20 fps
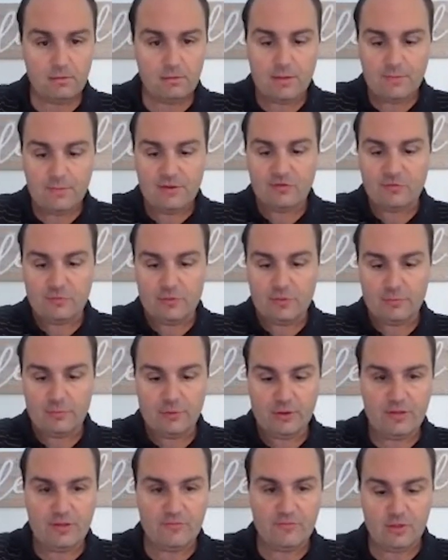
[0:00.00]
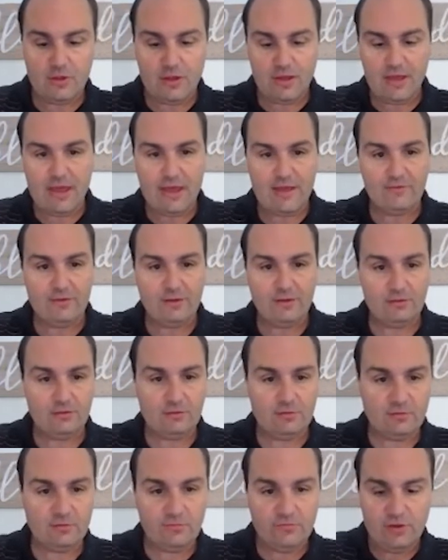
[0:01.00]
I'm gonna just go to put, even though I have it,
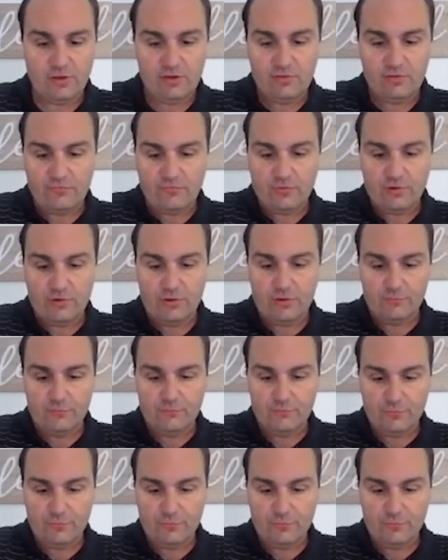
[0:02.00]
convenient for you.